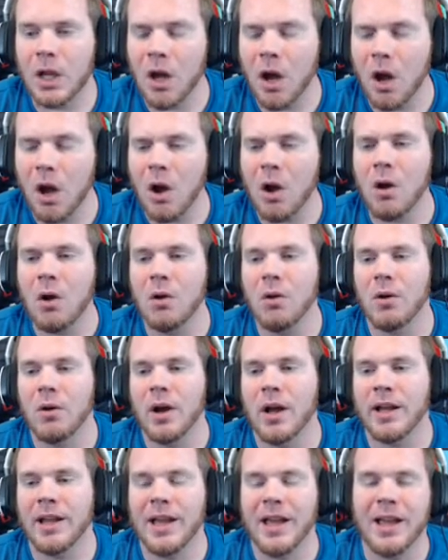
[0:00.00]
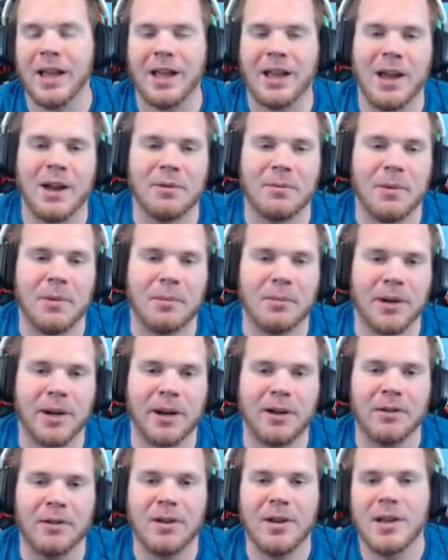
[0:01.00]
Oh, I remember
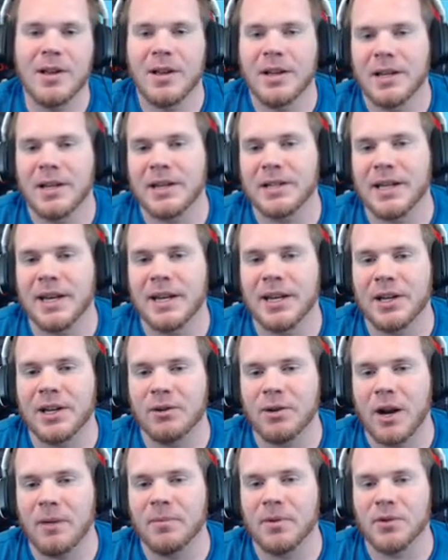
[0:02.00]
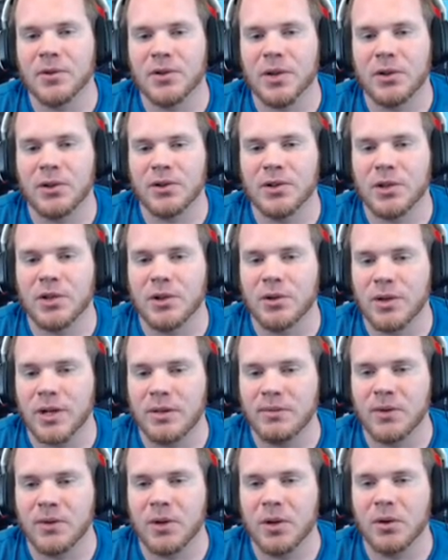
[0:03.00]
now. Because I didn't grab those other two,
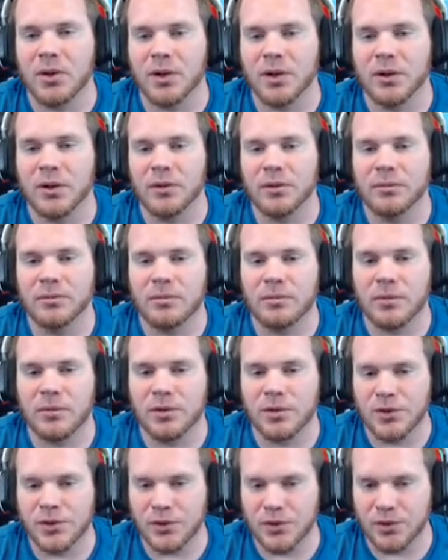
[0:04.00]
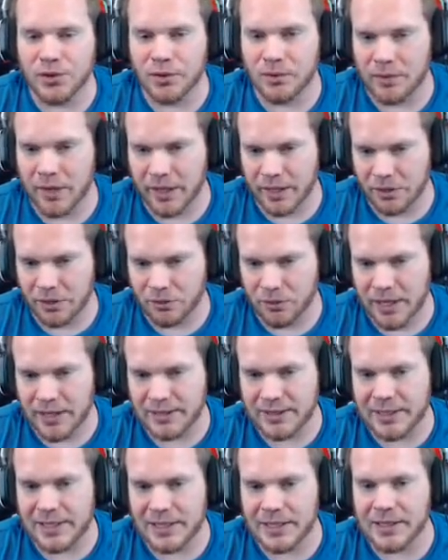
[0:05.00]
even though they're like
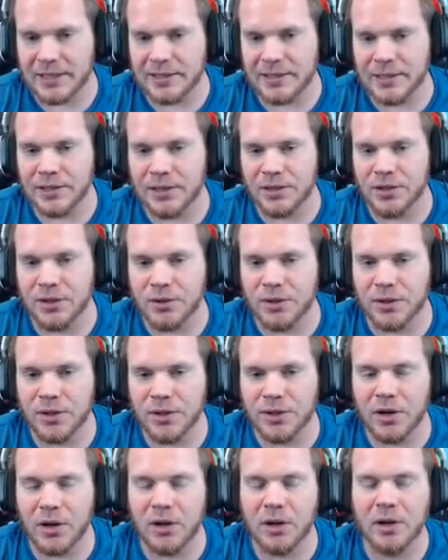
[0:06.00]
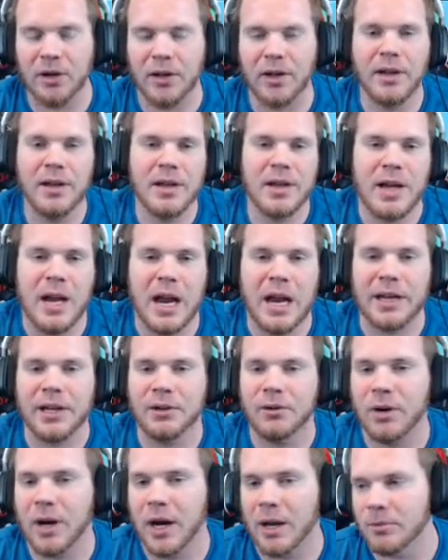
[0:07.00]
crazy easy to do in the dark. I didn't
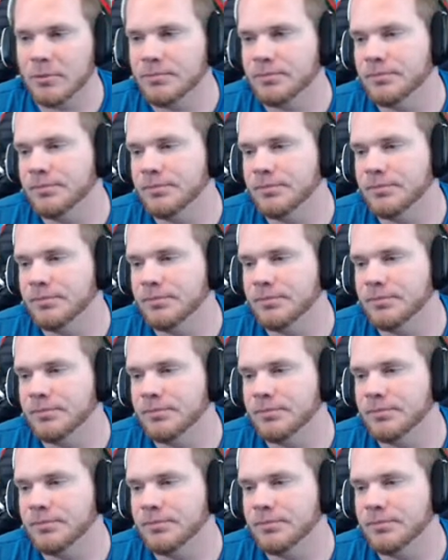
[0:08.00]
grab them.